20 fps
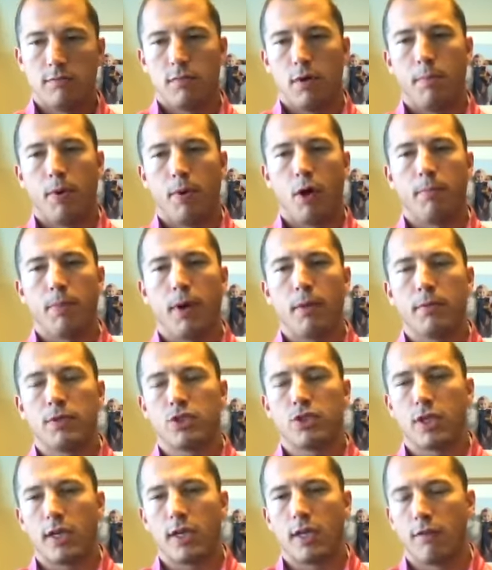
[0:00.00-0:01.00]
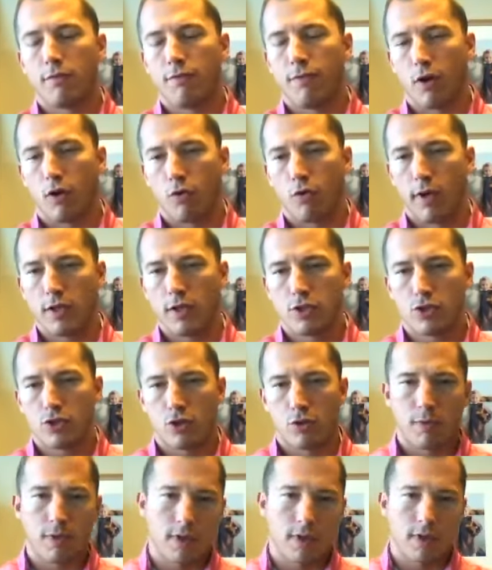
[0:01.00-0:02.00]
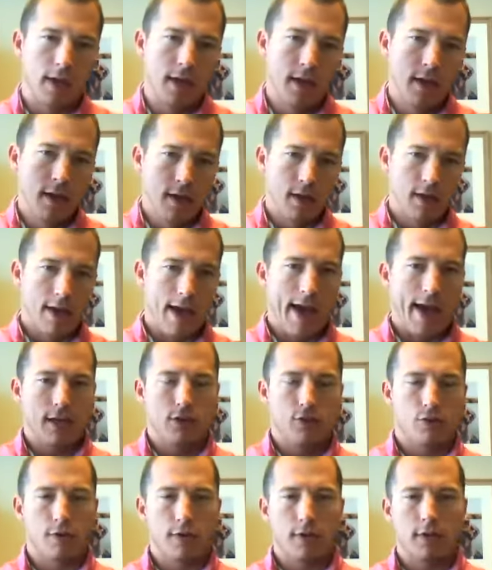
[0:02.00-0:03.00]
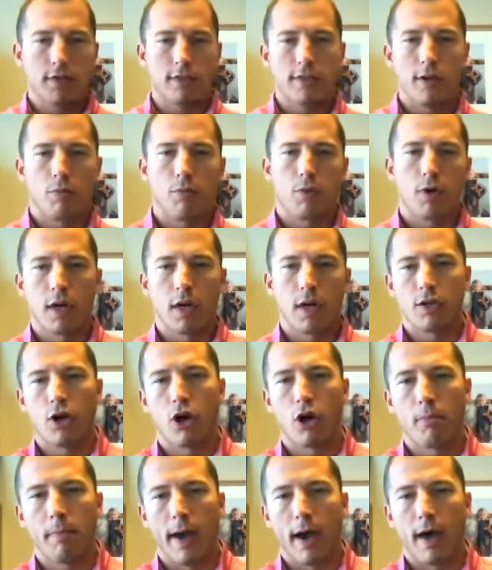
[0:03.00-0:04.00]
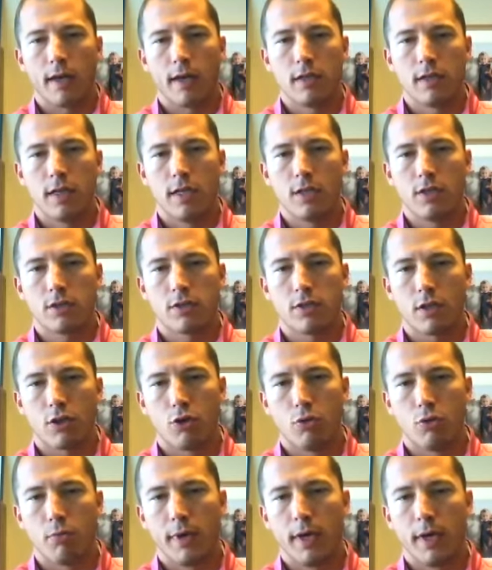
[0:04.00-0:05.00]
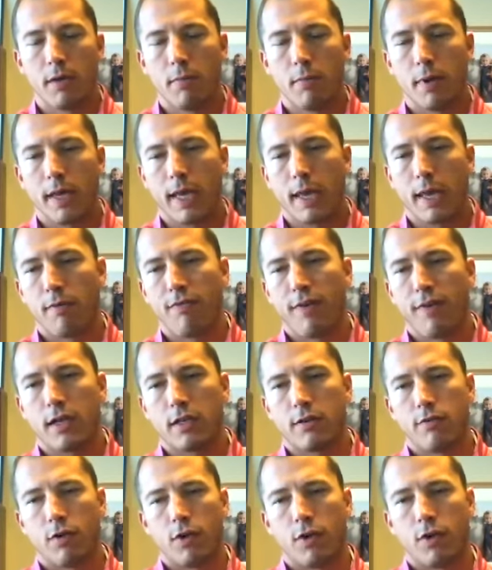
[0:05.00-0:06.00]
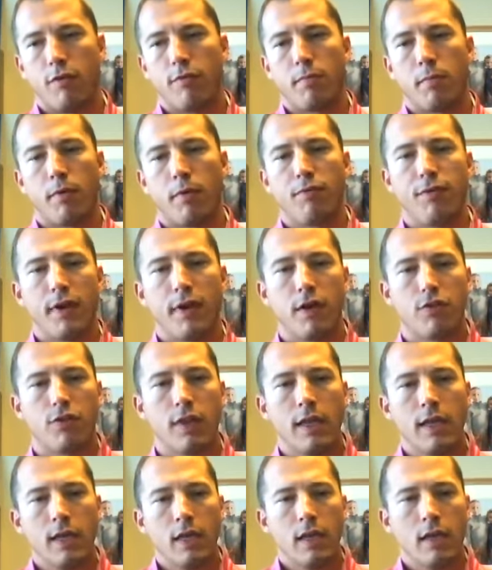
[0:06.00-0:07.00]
Upon publishing in the Federal Register with an asterisk that we're going to talk about in just a little bit, but it came effective on November 5th,